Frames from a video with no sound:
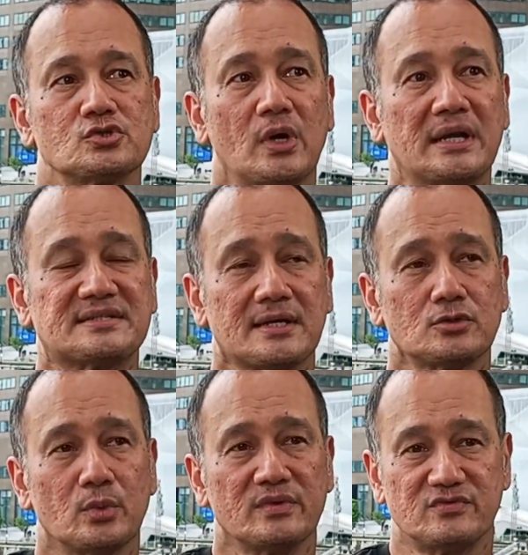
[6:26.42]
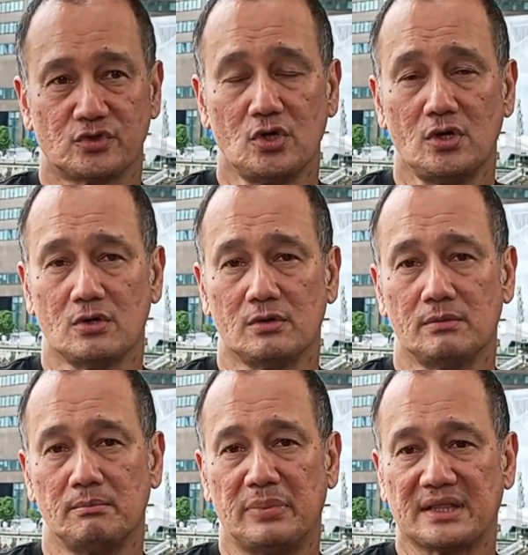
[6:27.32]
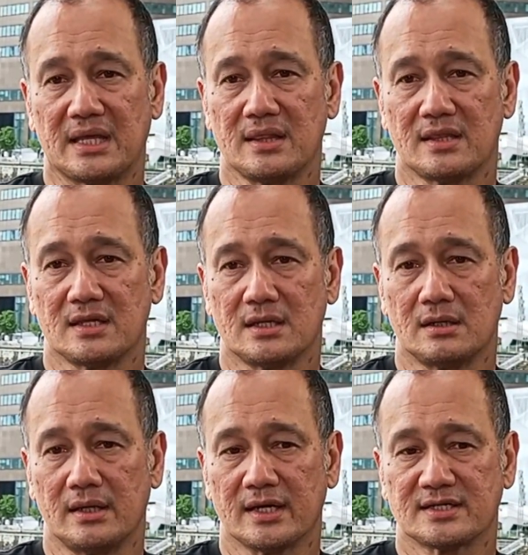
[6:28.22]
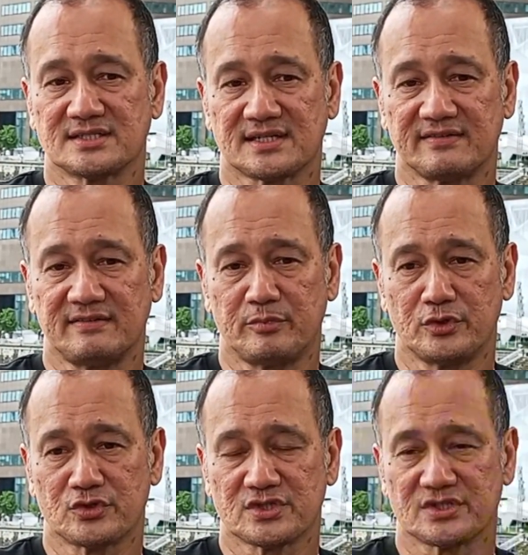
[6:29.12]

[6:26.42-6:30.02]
So I decided to withdraw, but then the executive producer